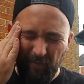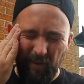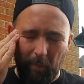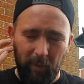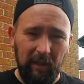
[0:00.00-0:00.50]

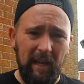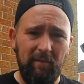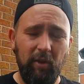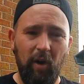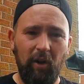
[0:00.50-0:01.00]
I believe
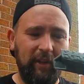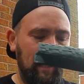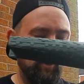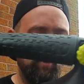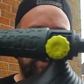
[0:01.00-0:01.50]
they're all
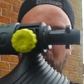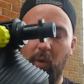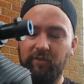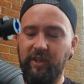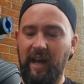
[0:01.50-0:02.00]
dilutable at
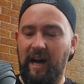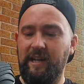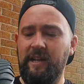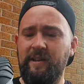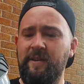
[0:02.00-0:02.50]
1:9,